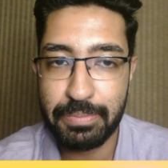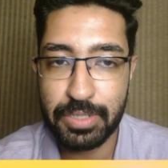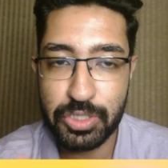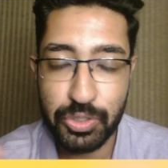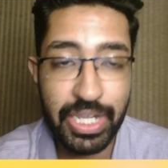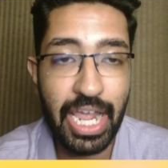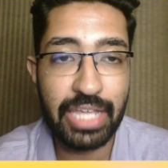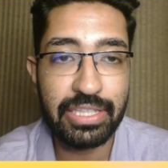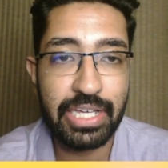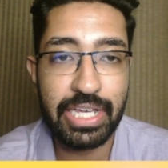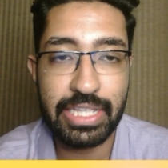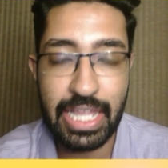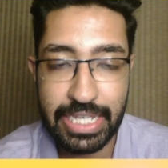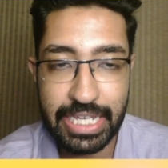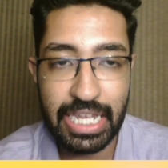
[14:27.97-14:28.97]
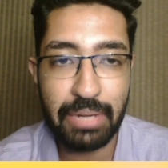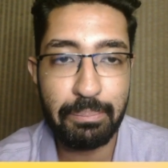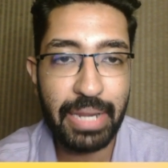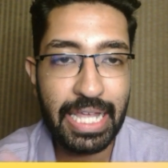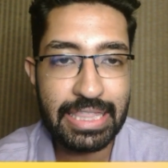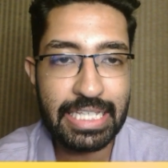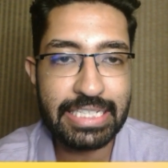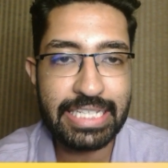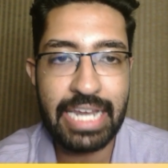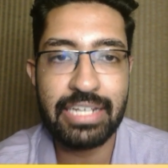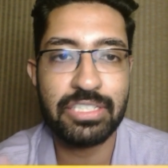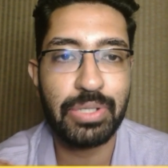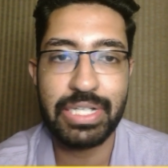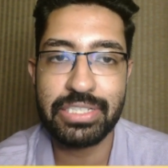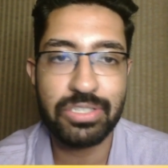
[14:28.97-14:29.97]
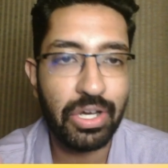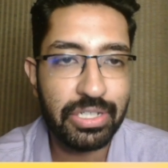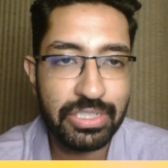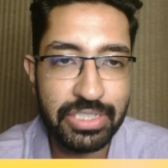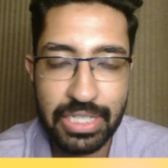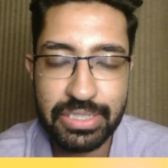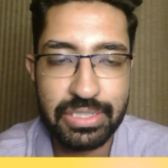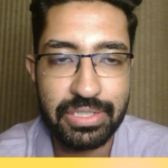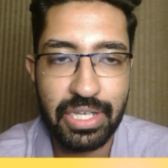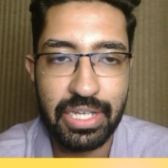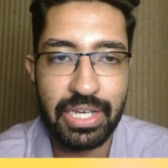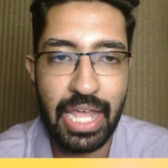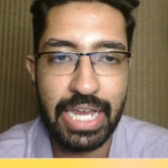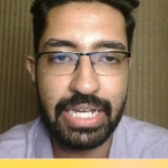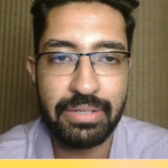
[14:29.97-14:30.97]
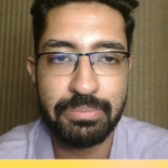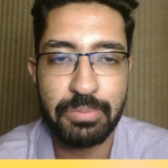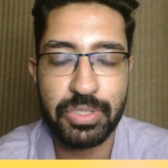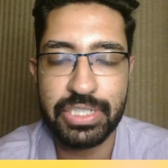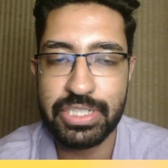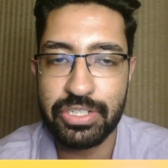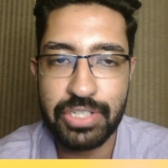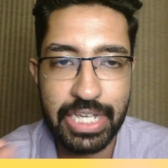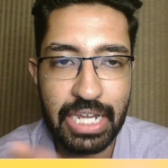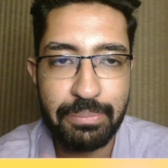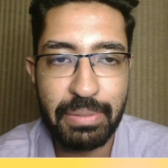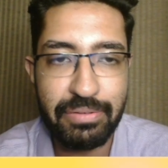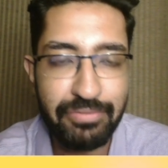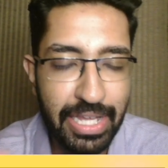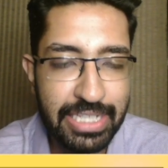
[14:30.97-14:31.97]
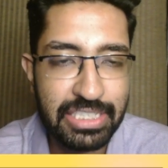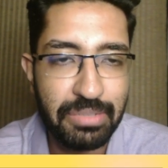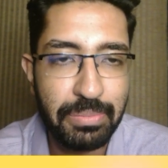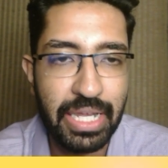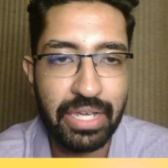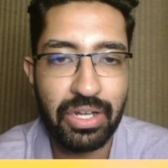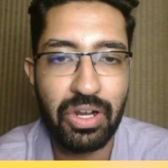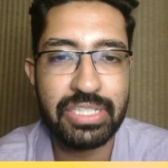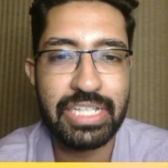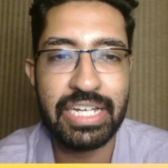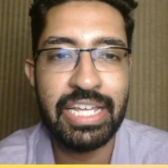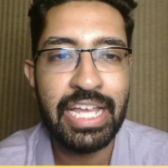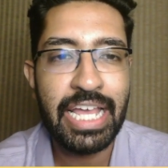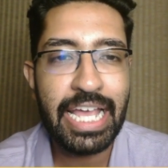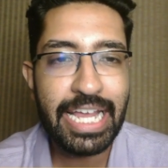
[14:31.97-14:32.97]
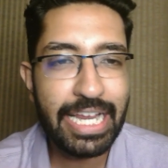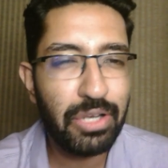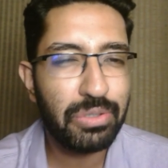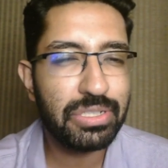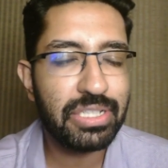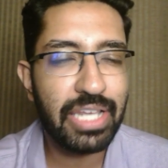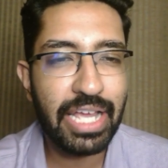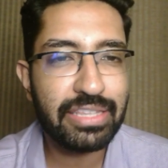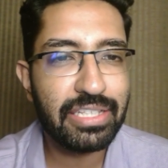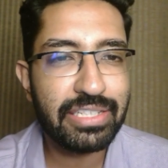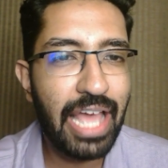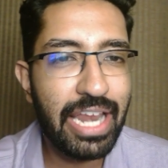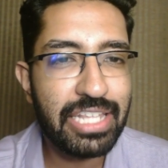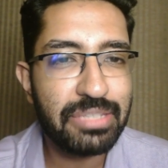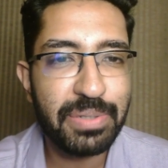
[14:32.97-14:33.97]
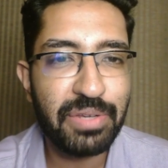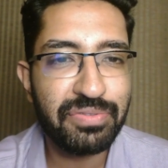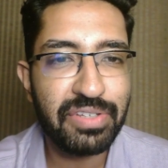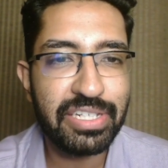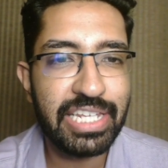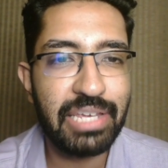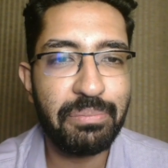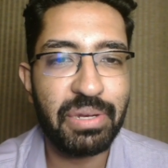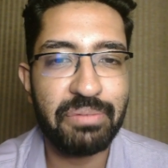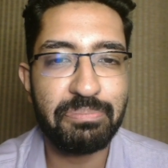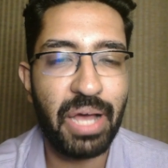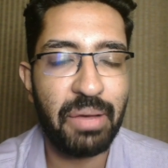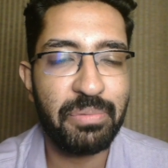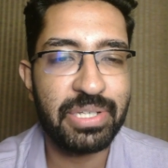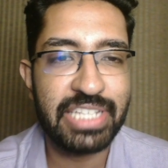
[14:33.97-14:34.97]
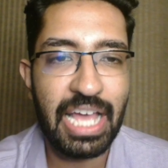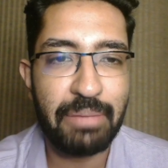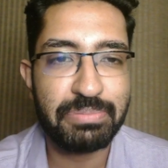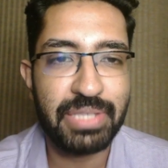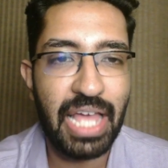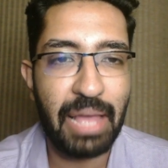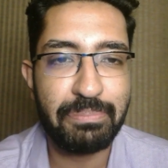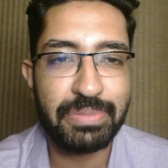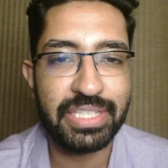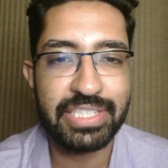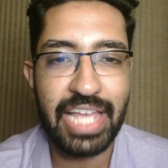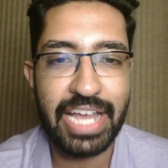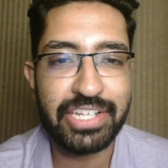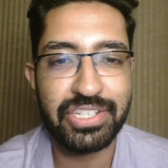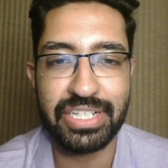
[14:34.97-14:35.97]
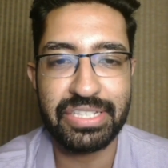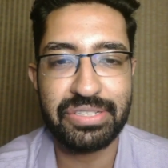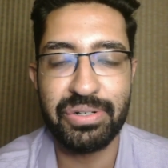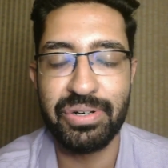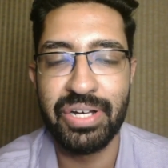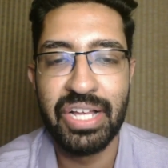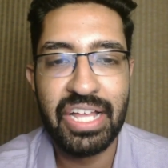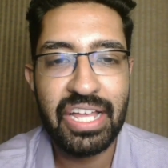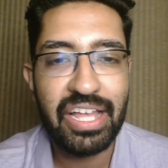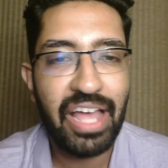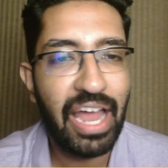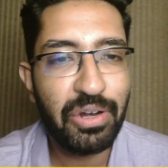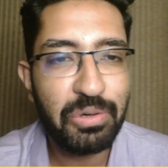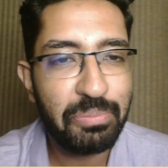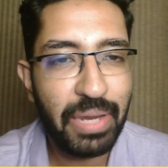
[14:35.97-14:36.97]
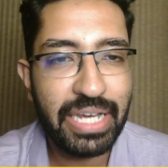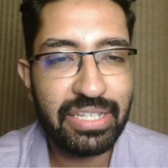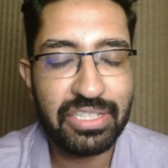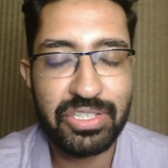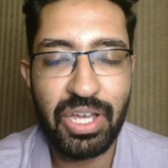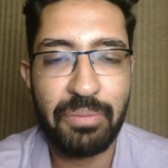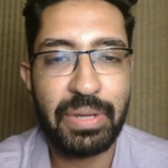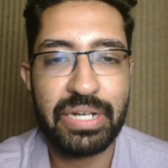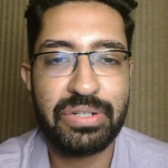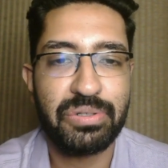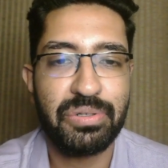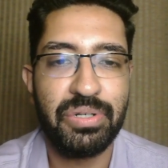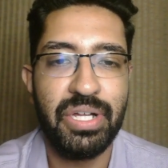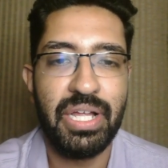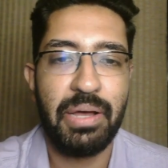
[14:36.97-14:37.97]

together, that he can play in the 10, so he's not just a 9 position. He can be flexible across, and he looks like the talisman of the team in Palmer's absence actually. So I don't mind the João Pedro